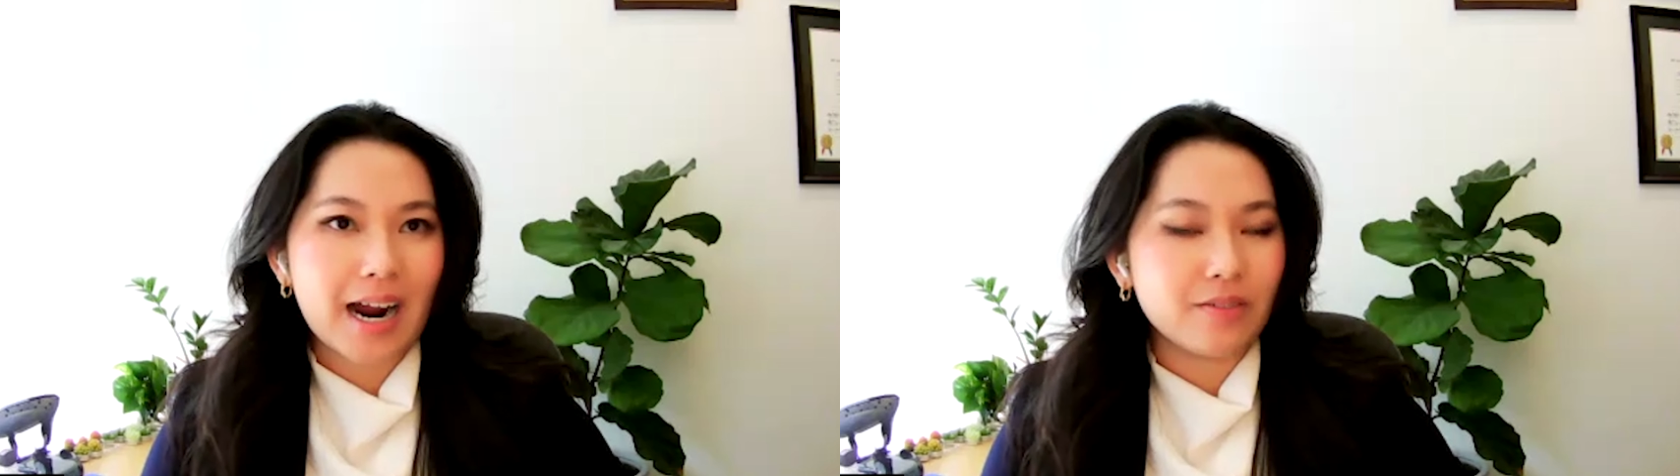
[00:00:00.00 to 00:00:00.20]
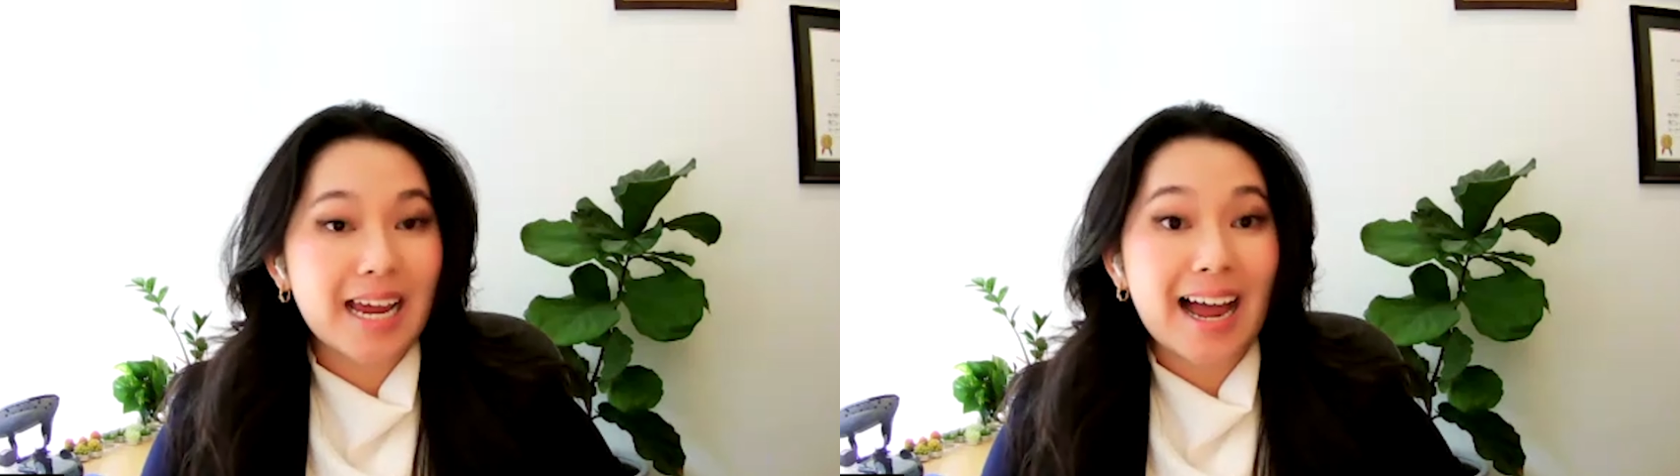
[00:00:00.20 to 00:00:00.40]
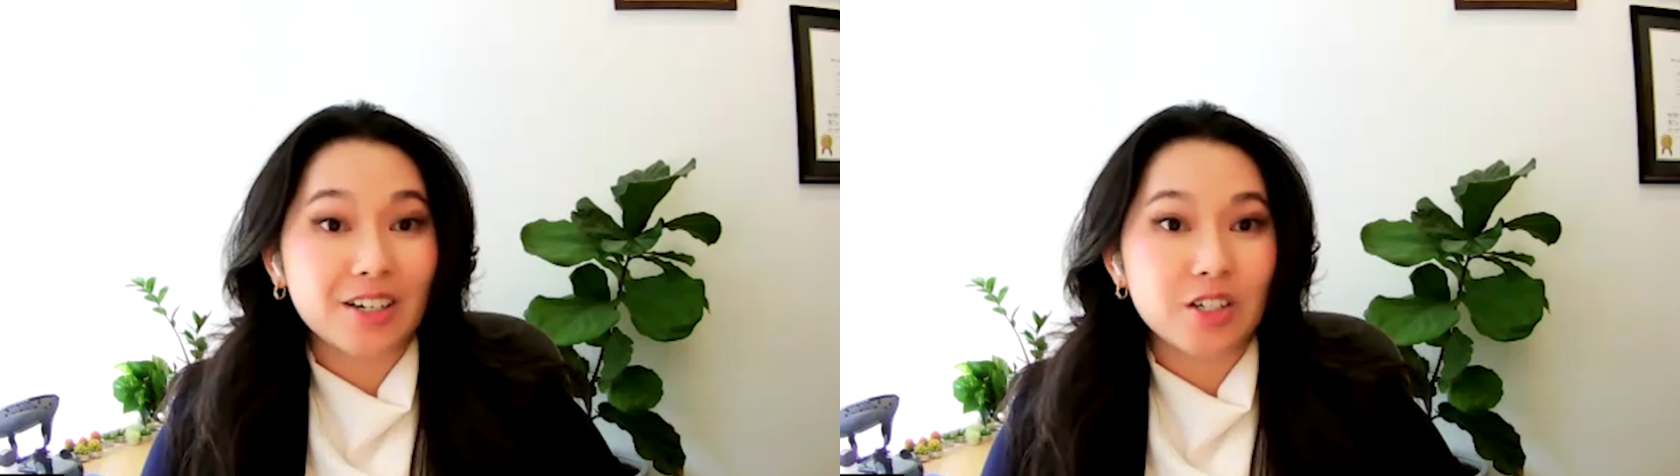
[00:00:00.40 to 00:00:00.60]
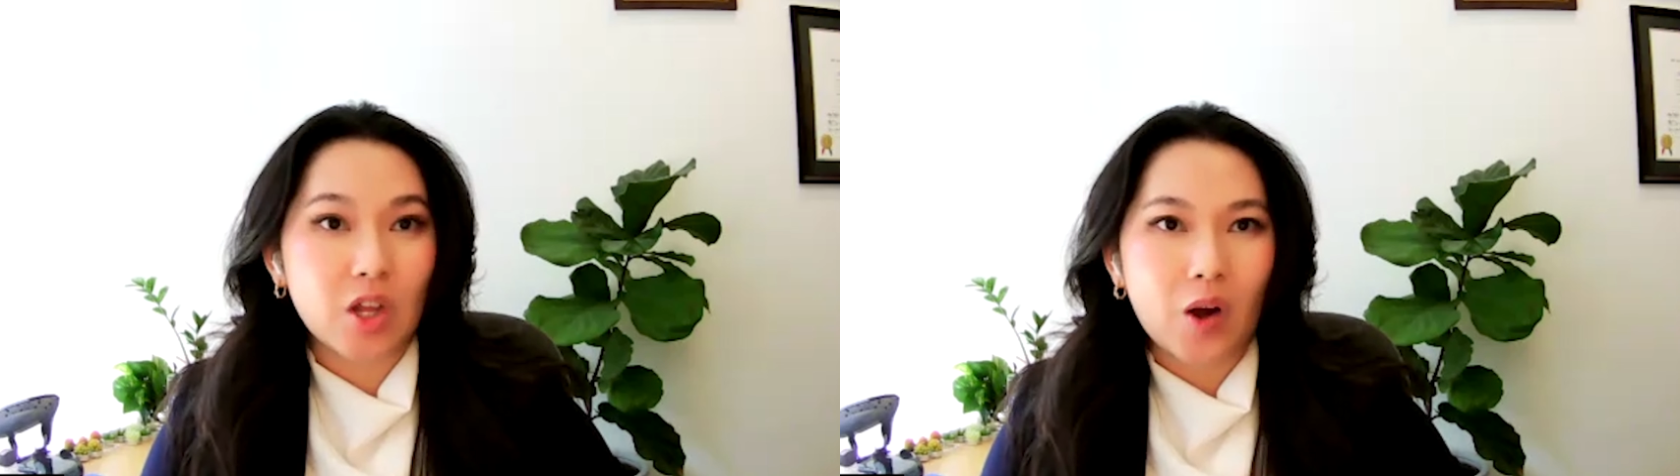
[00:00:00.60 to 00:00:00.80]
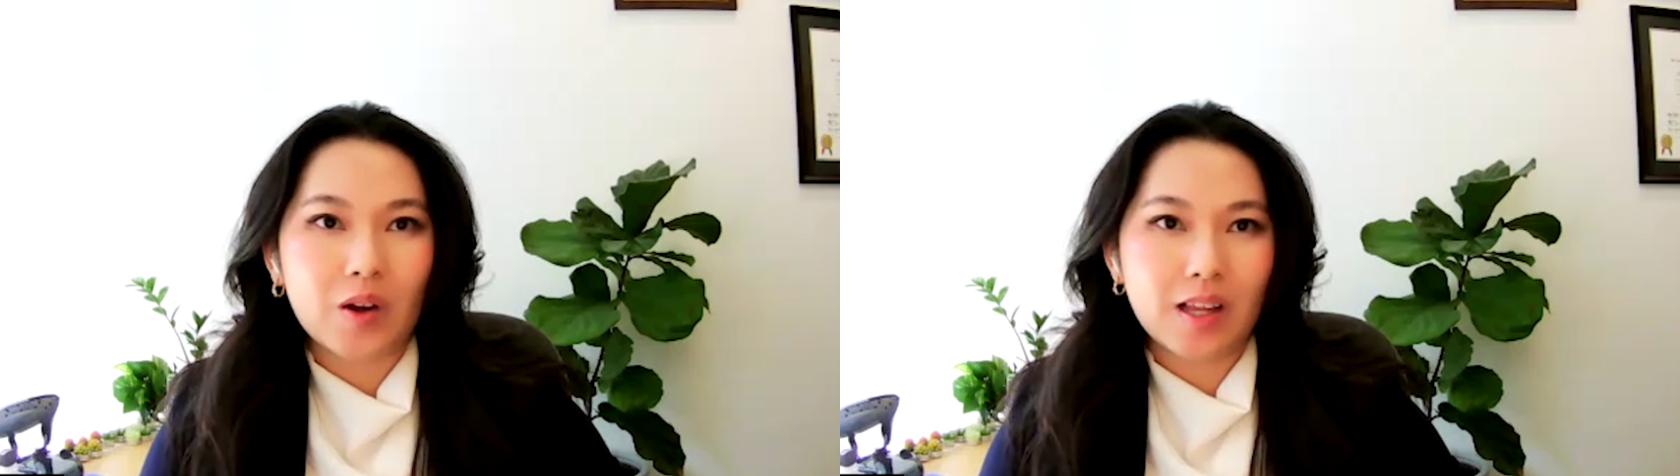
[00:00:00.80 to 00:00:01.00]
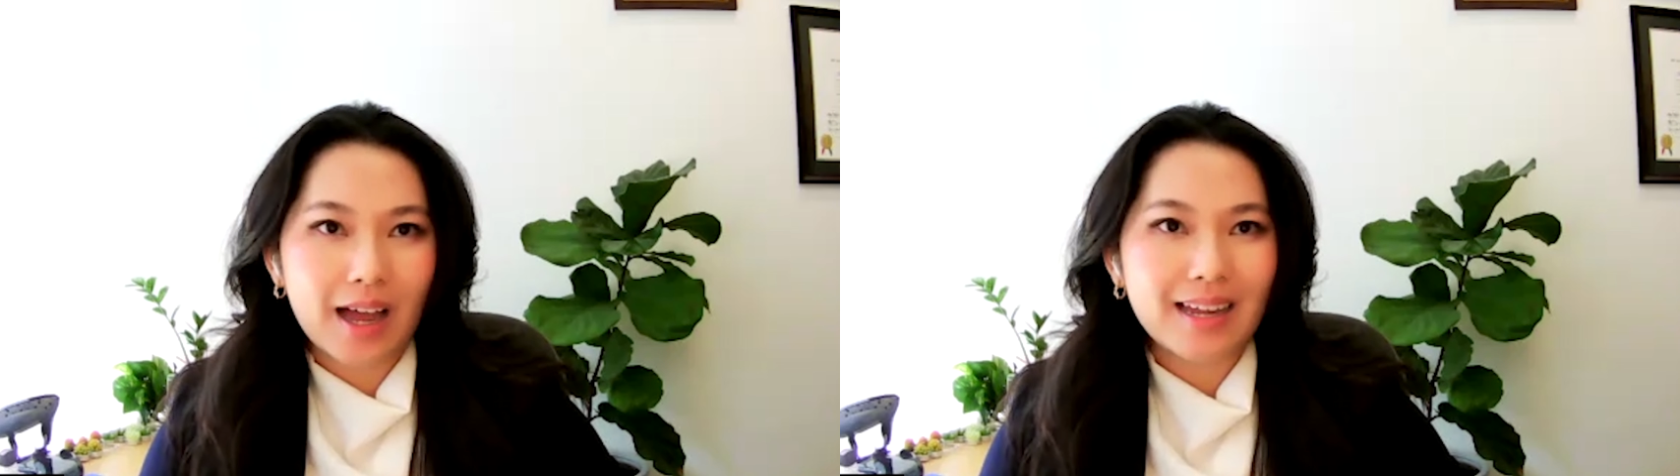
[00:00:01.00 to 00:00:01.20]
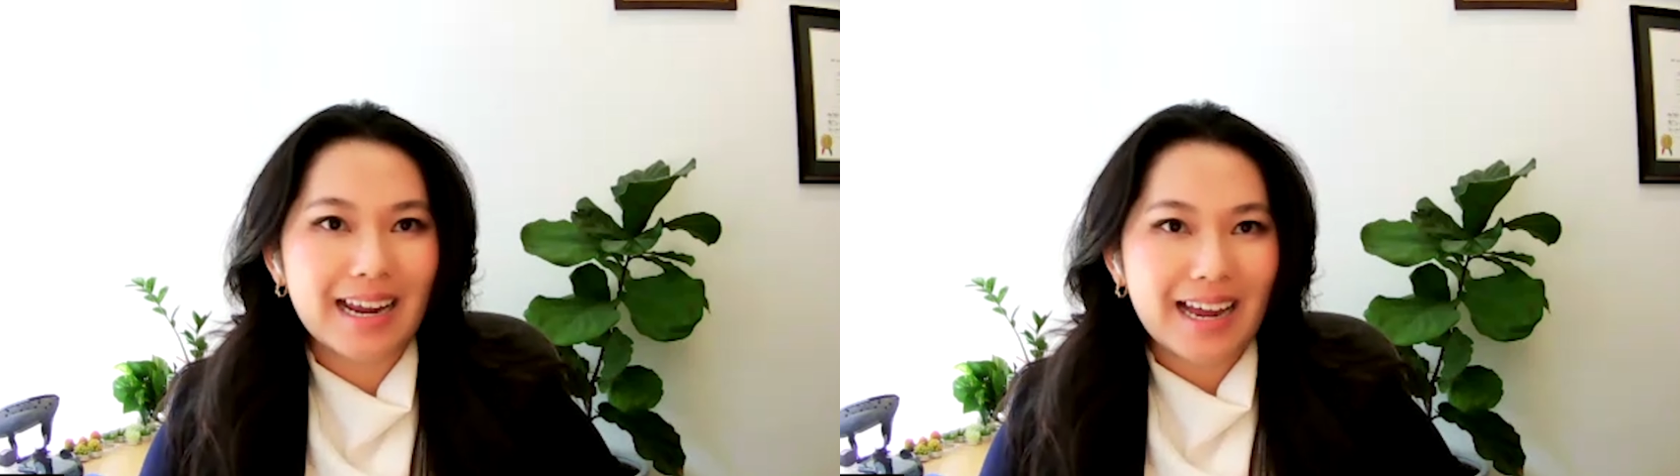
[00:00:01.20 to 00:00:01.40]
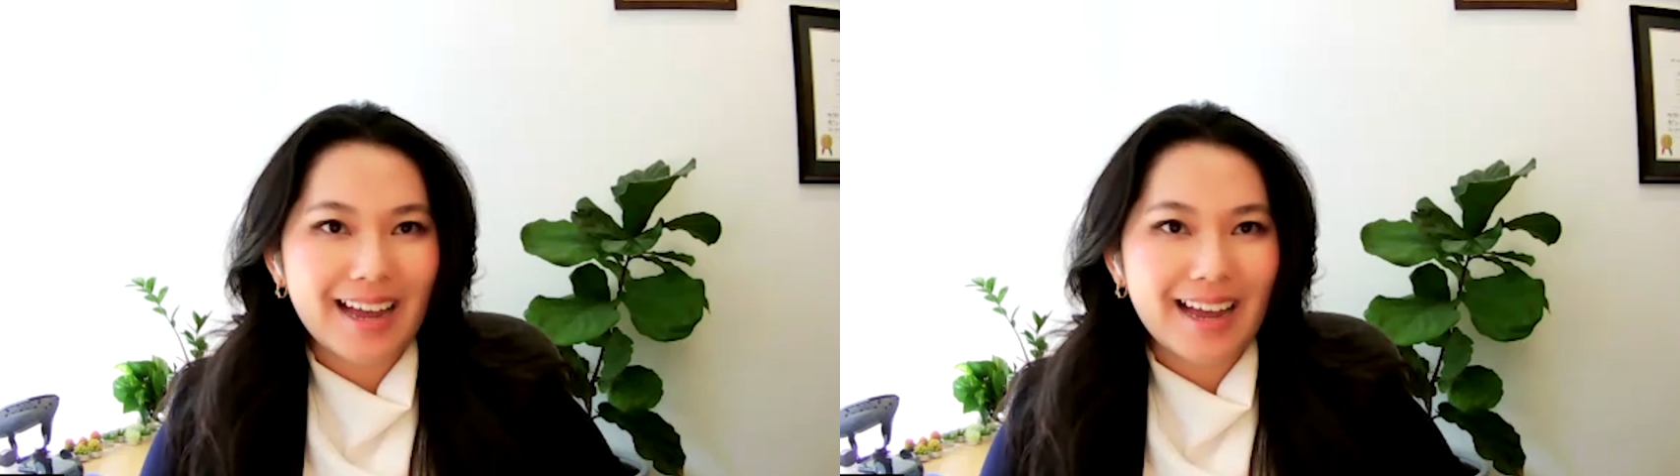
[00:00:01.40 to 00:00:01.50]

kind of tagged along a lot